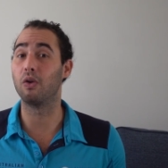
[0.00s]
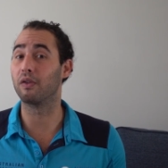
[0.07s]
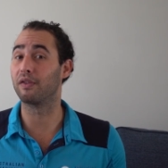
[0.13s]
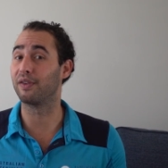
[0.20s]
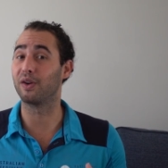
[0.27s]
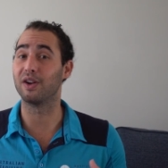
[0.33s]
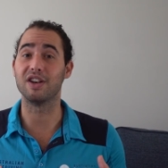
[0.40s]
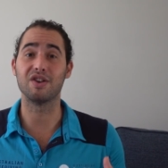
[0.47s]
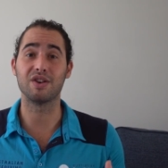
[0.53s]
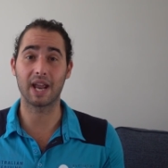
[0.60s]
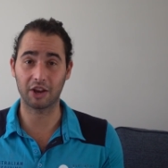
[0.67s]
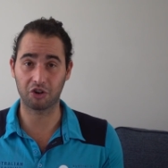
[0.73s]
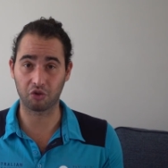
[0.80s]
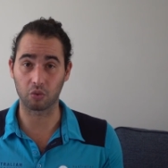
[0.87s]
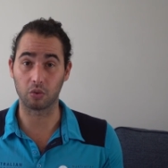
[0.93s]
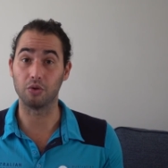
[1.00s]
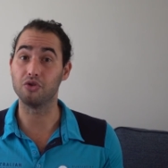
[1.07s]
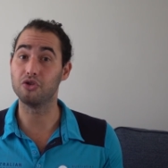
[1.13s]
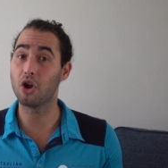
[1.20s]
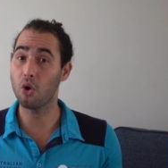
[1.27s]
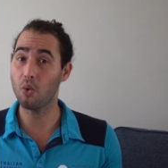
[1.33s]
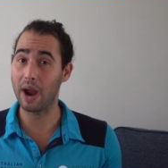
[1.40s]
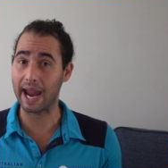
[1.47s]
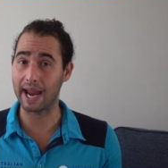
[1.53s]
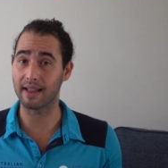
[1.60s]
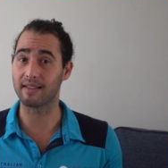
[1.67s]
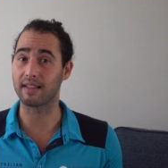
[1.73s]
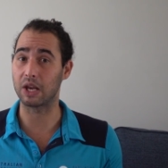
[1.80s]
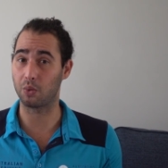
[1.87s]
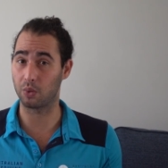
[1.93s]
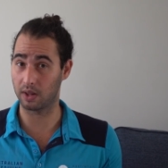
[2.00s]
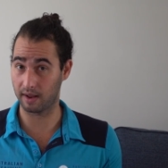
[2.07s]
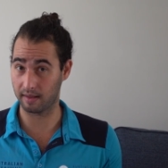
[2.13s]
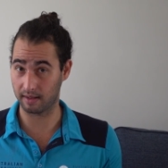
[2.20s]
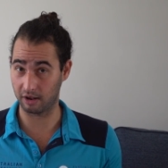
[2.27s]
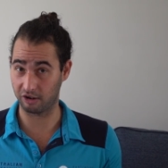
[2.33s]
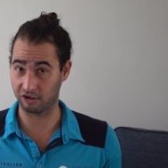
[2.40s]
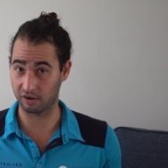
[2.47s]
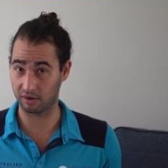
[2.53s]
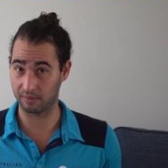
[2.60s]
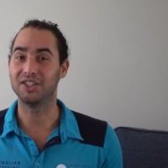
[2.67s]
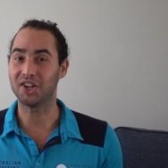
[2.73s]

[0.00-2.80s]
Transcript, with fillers: or a very natural no-hands equalization.